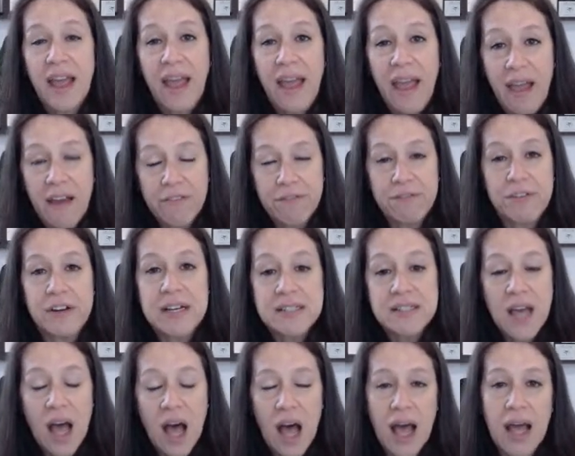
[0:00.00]
every
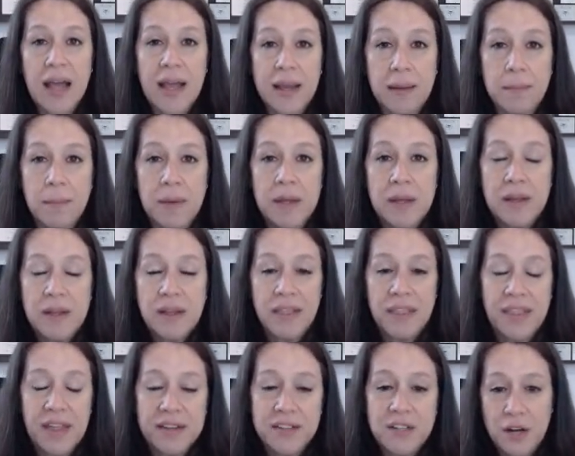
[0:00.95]
time
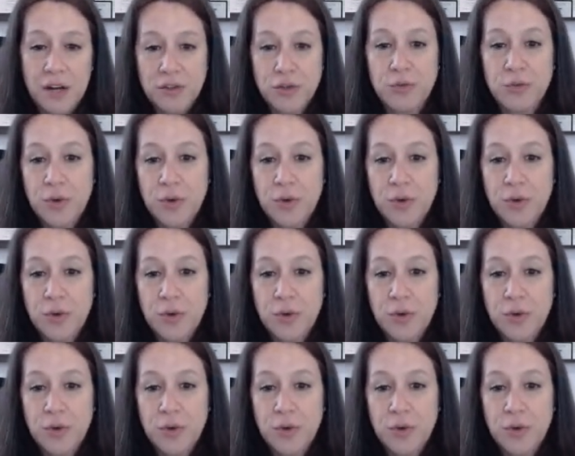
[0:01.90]
that Dr.